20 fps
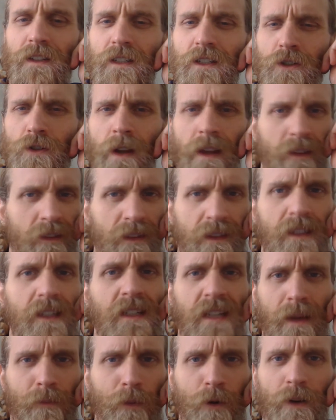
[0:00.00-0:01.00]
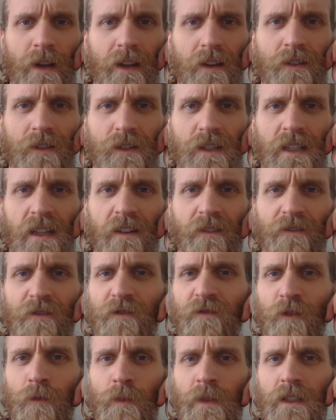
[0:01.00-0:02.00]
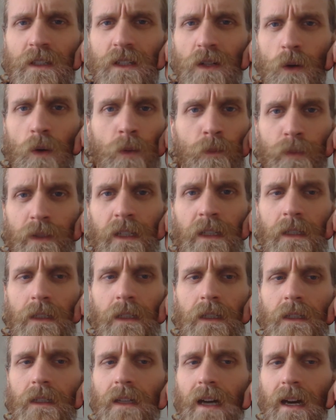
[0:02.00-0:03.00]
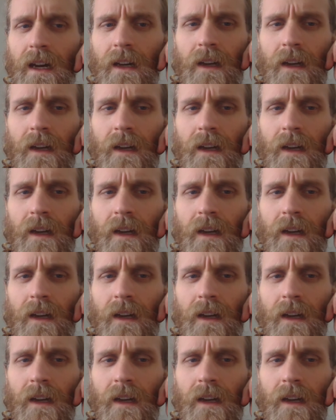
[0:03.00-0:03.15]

the strength to separate herself from me so completely.